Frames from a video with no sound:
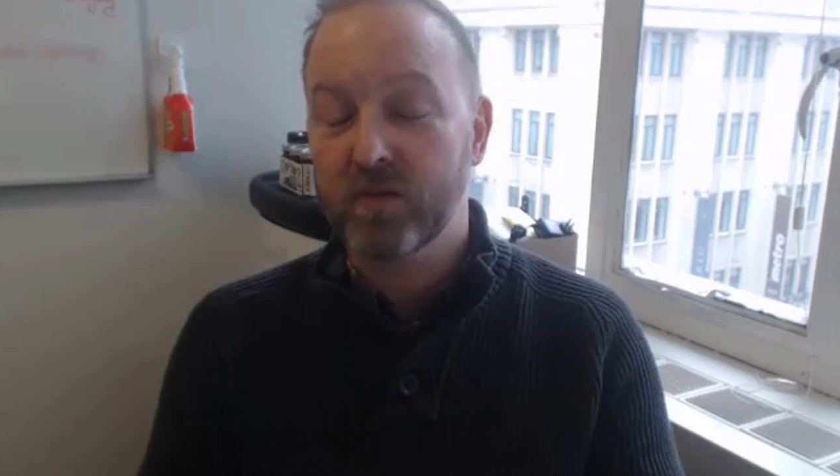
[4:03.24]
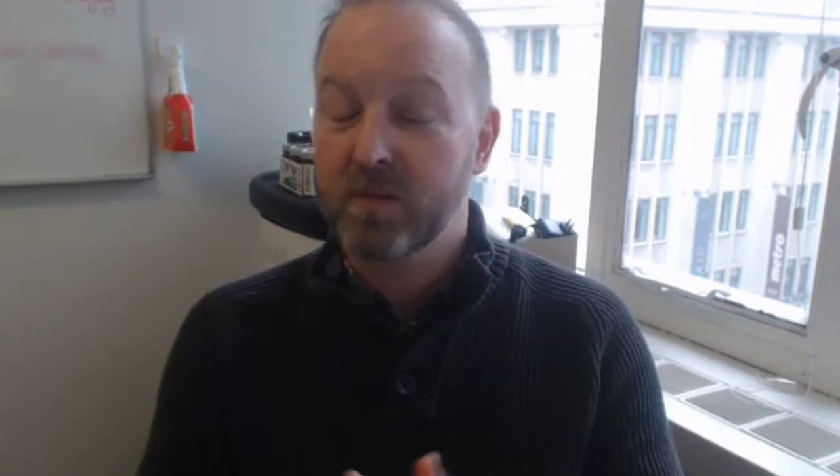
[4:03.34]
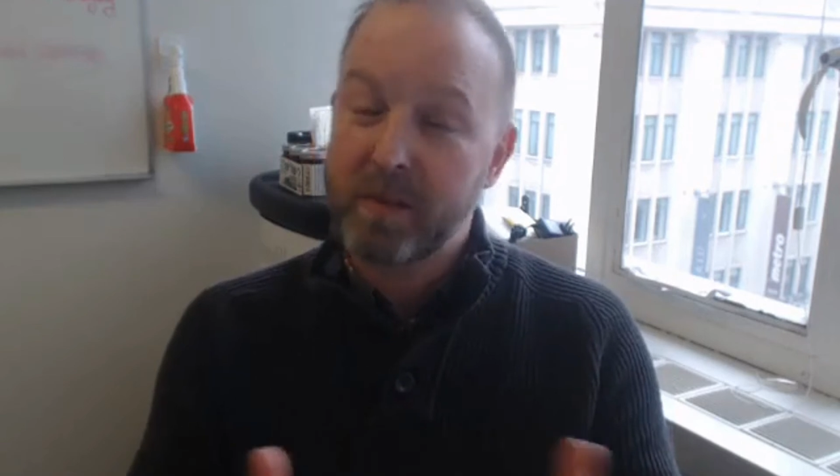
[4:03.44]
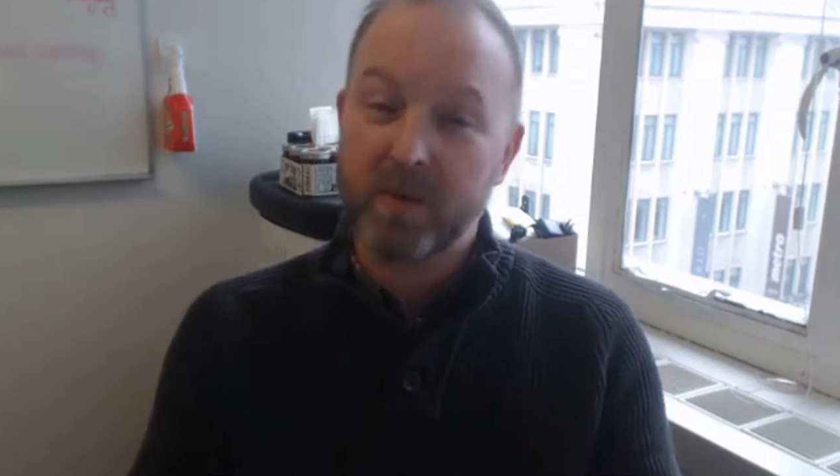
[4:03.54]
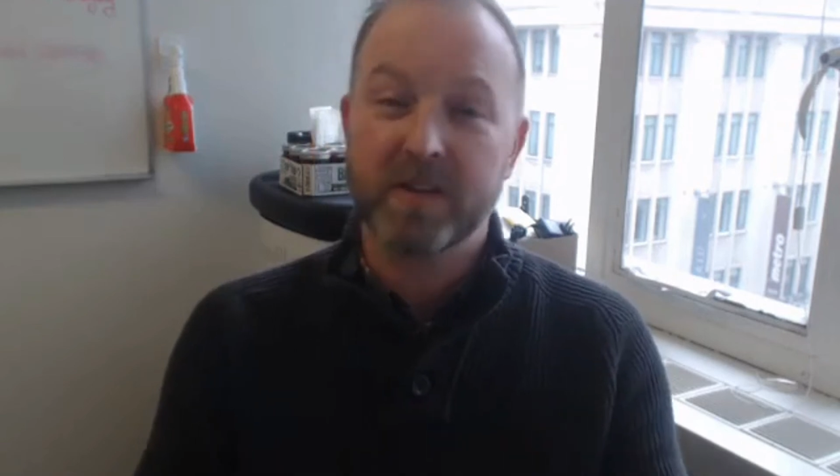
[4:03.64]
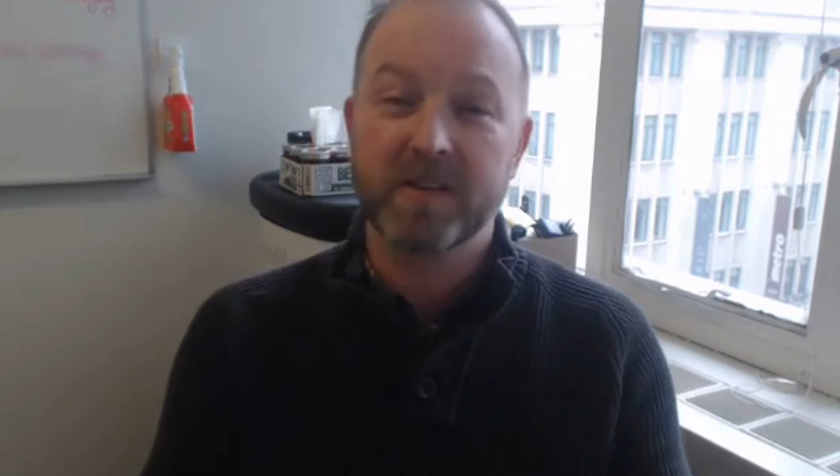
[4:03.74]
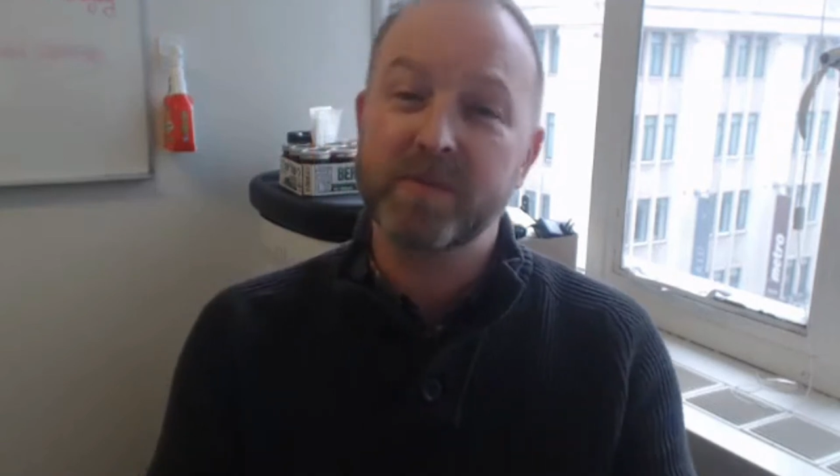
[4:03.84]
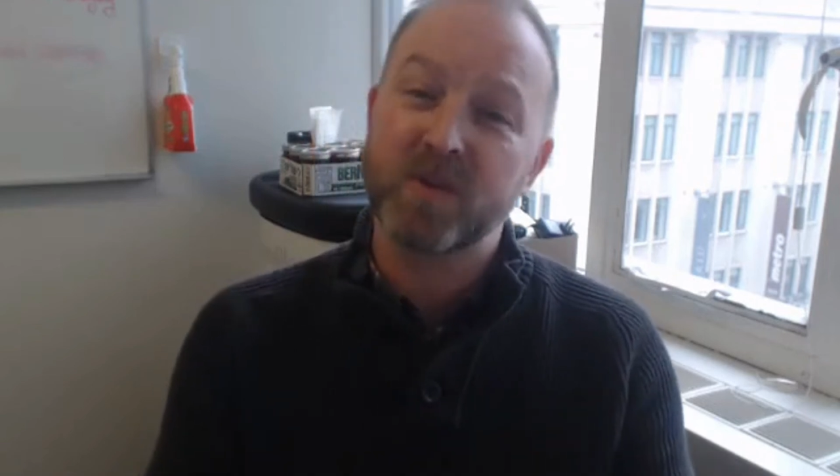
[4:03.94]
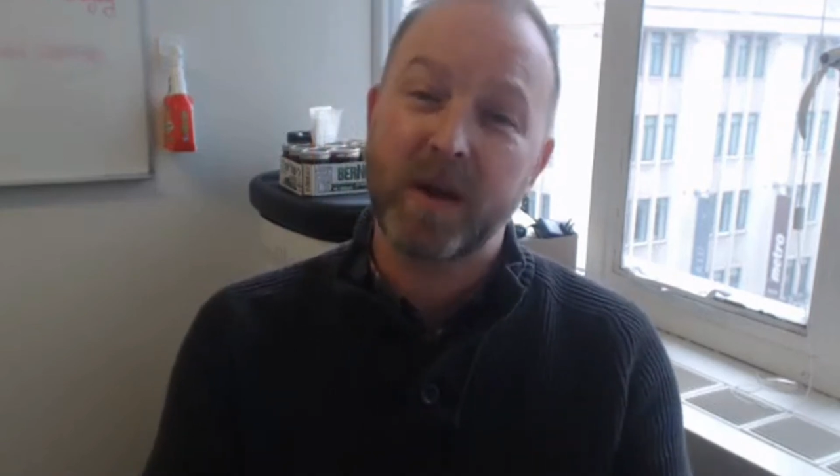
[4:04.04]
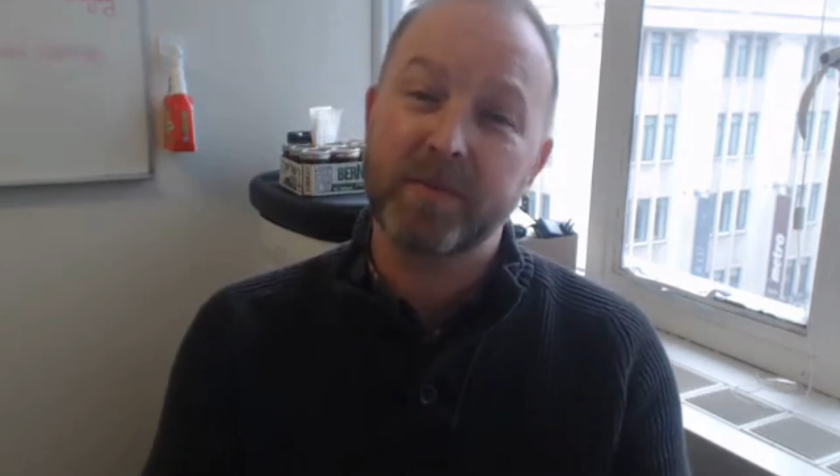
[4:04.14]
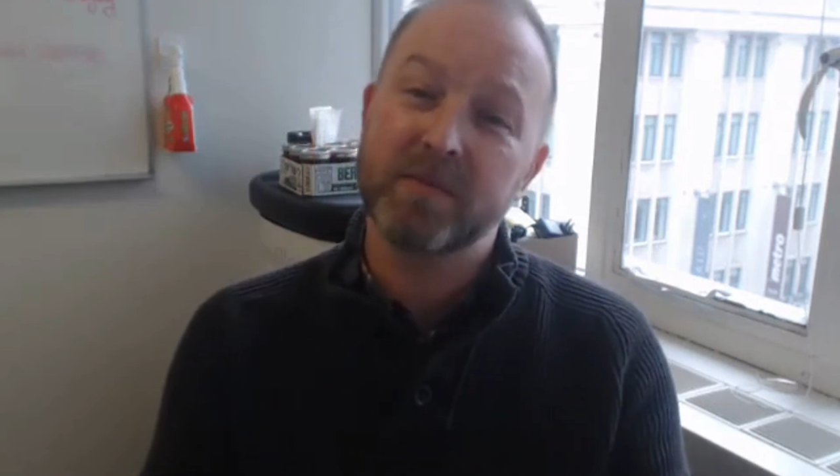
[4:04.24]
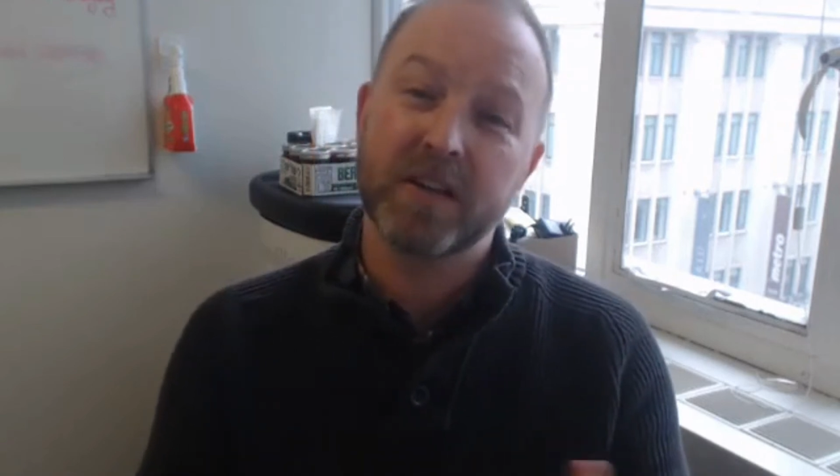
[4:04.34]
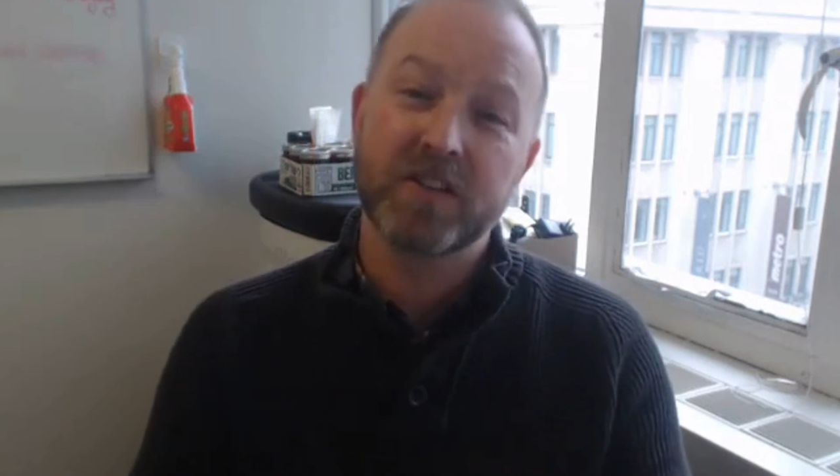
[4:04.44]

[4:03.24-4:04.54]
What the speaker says: Remember to subscribe to my